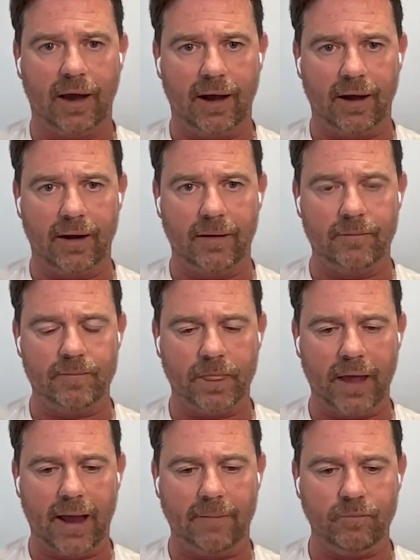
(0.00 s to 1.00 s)
Um,
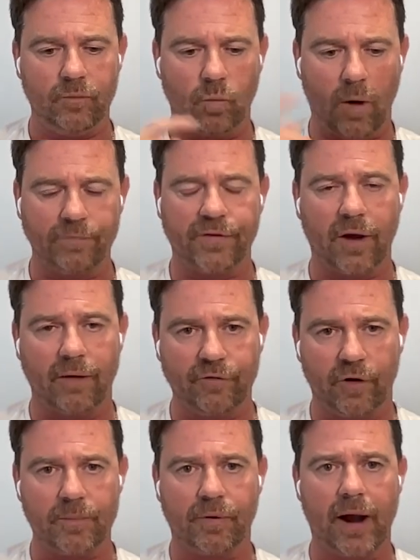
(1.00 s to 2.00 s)
and one thing I'm
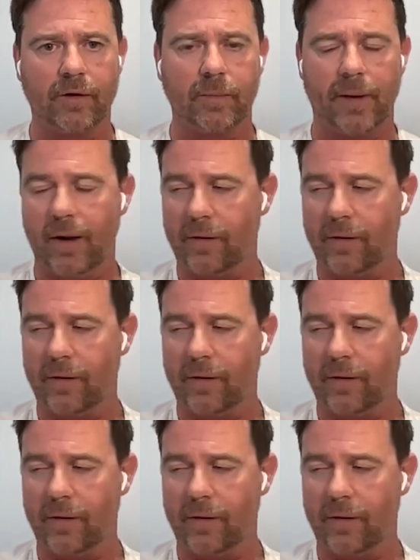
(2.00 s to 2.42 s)
very proud about,